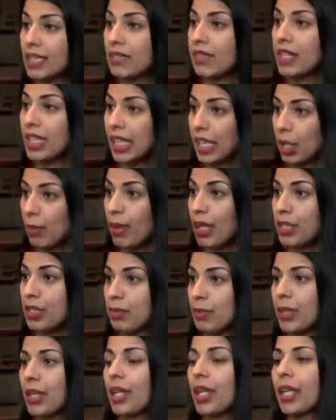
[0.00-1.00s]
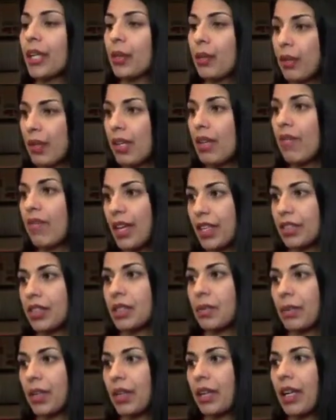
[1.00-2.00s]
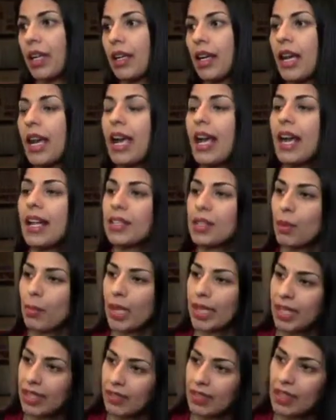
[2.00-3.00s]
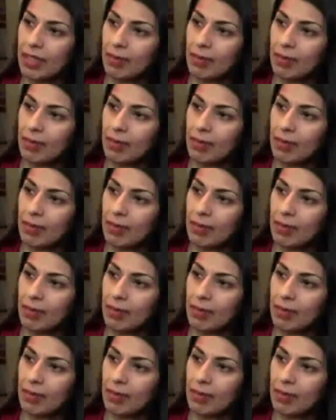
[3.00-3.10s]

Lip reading: of the incubation period or the infectious period. And so by giving